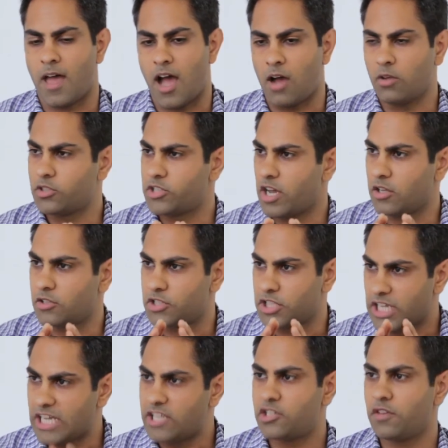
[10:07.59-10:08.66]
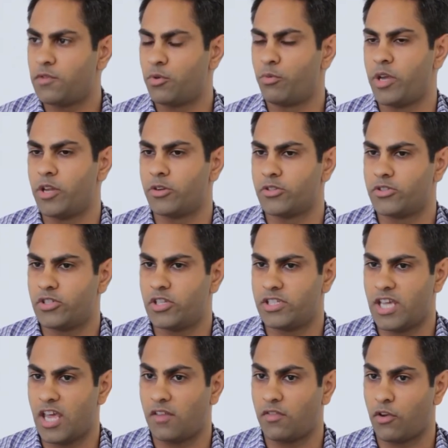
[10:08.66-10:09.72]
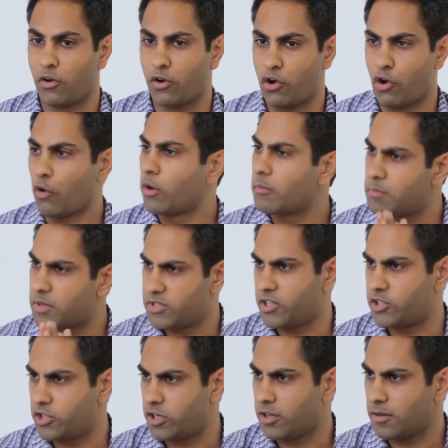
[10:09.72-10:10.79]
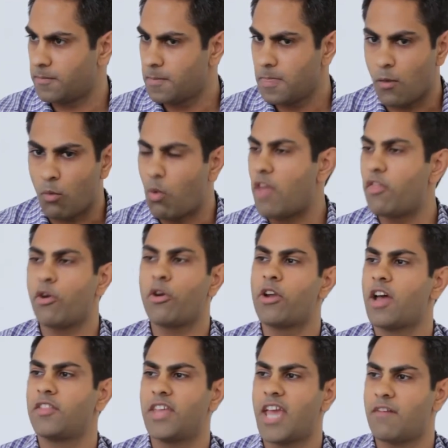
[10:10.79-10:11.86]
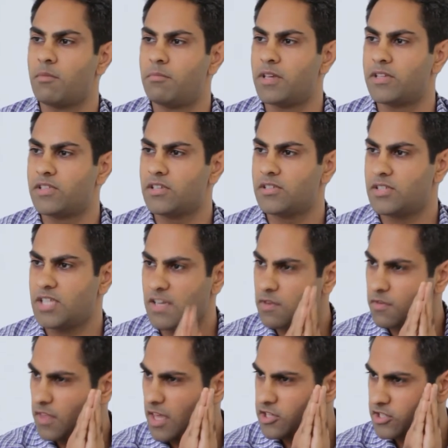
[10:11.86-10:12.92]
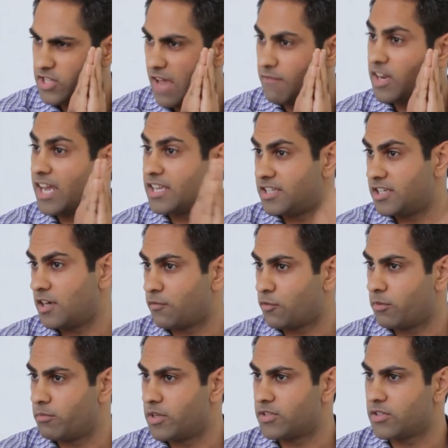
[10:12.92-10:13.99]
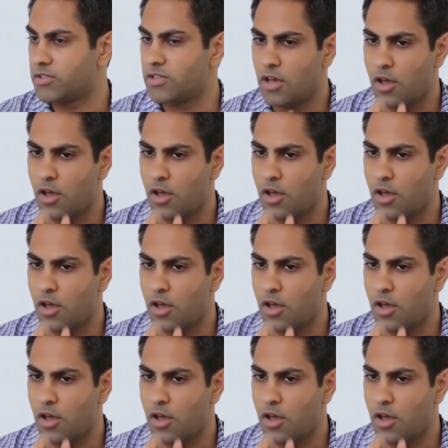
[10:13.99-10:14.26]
I'll challenge each of your readers to take their current positioning, whether or not they have a business, even if they just have an idea for a business.